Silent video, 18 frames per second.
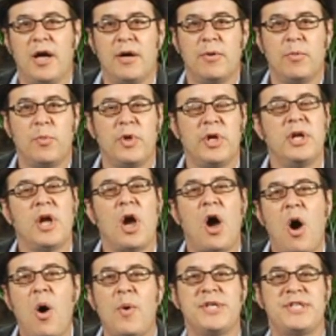we
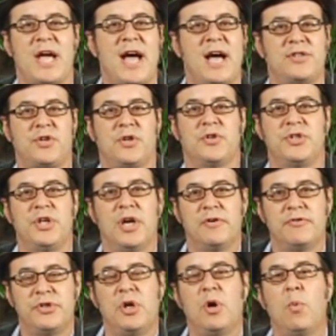always ask
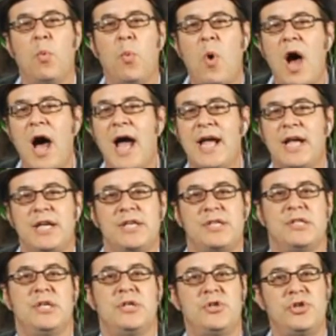ourselves, why
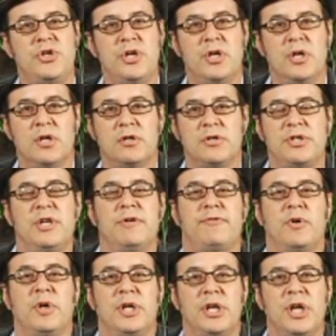is this year
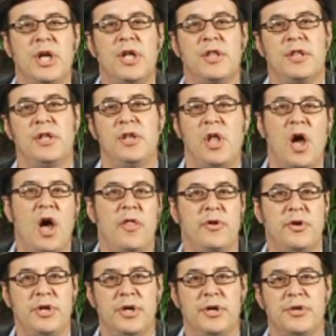different than the
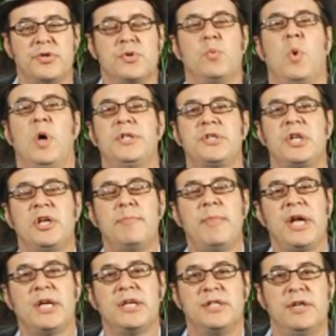other years? What's going to
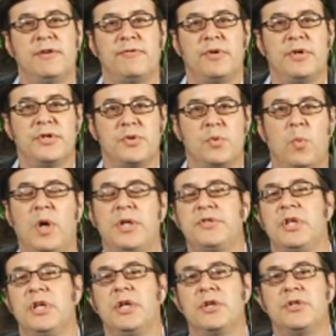make a difference?
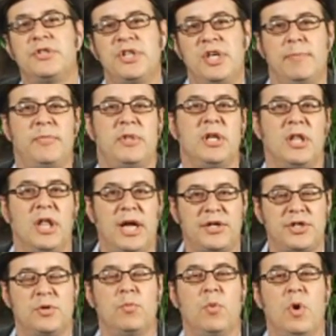What's going to tip the
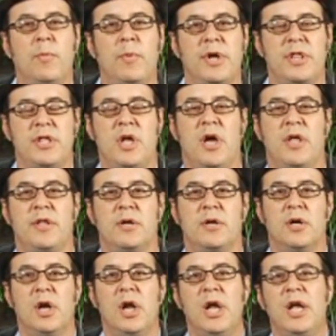election one way or the
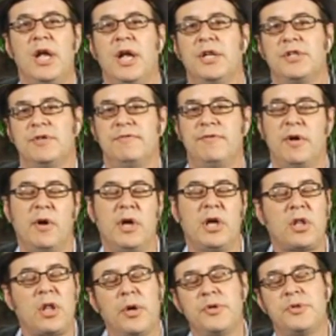other? It's a very
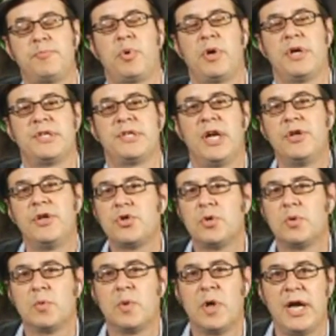close
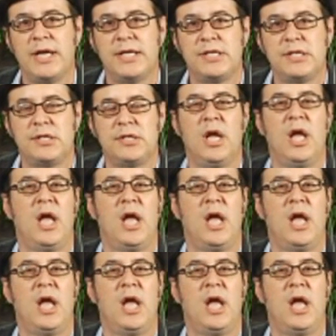presidential race,